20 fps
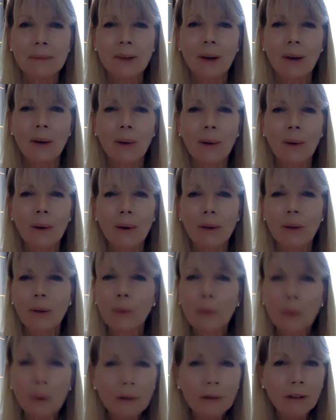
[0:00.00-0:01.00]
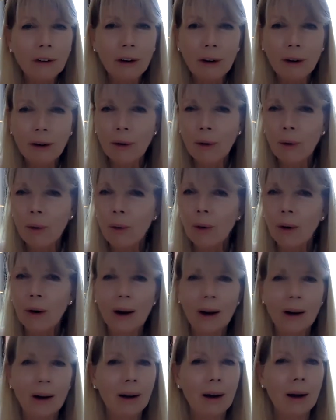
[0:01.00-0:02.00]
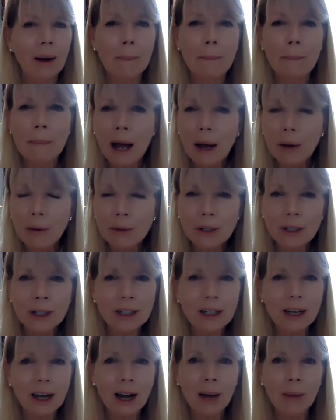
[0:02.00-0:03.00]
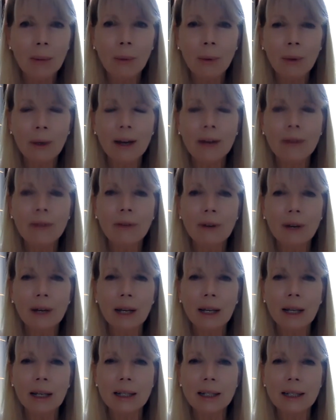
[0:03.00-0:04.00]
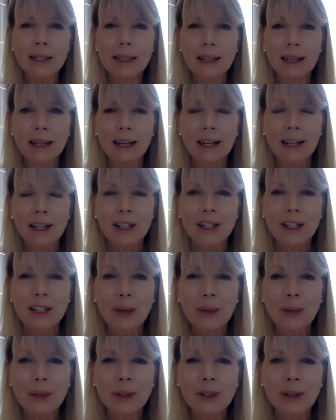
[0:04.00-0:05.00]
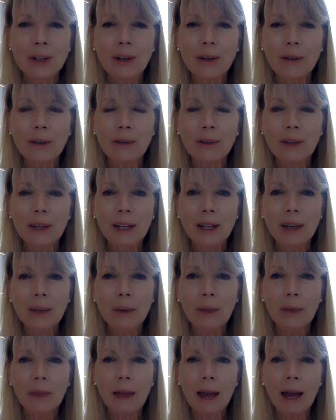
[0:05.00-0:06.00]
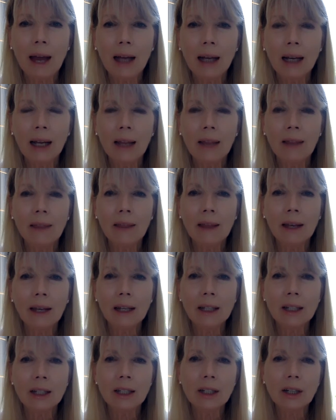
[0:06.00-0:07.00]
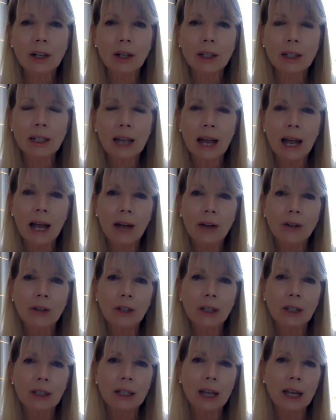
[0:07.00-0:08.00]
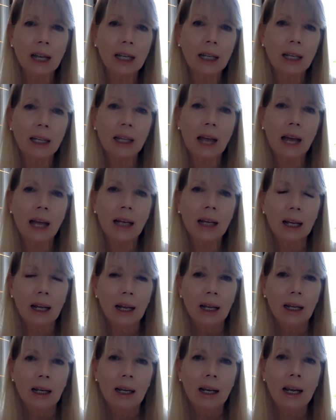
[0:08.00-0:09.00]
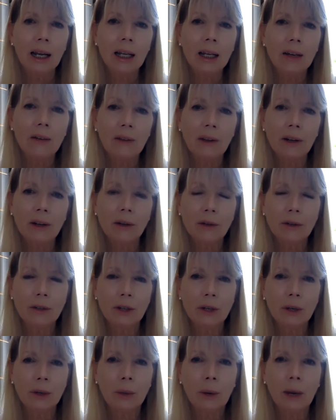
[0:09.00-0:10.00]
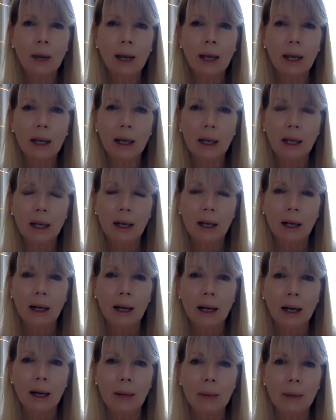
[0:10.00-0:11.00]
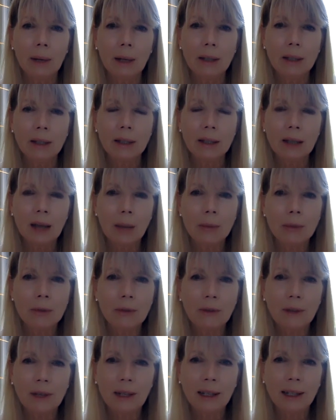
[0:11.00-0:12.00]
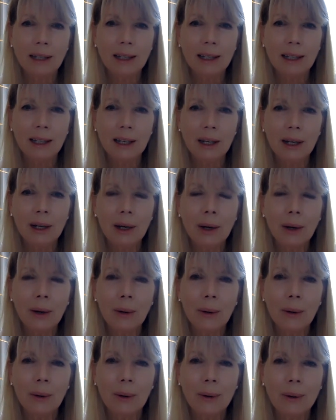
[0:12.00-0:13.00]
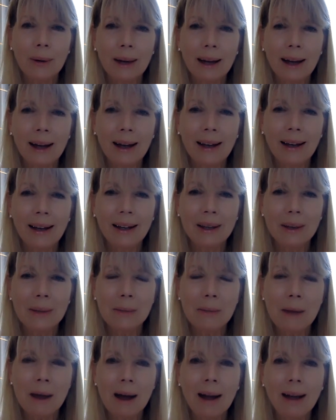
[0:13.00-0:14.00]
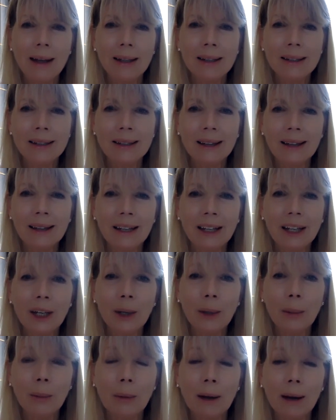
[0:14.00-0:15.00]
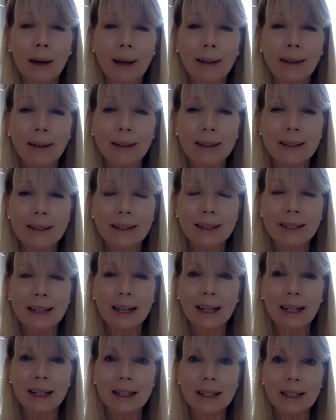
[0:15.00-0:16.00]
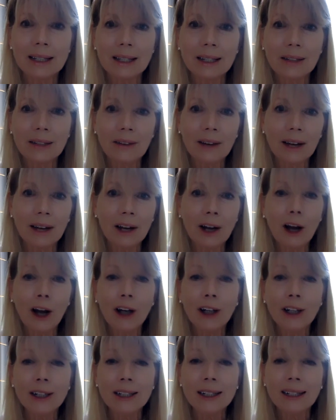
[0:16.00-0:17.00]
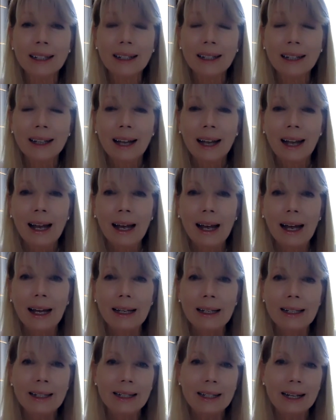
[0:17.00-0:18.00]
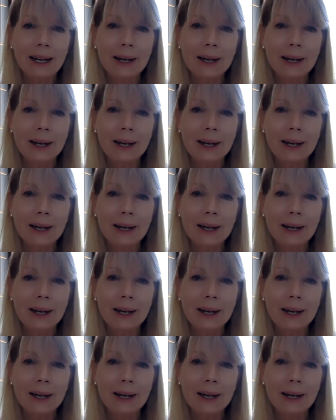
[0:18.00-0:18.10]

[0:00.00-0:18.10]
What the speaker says: or the river or a mountaintop, whatever it is. So start feeding with that, and then it starts actually taking that negative energy away. And stops feeding the ego, okay? And the mind, the ego mind. Instead, it's the divine heart, and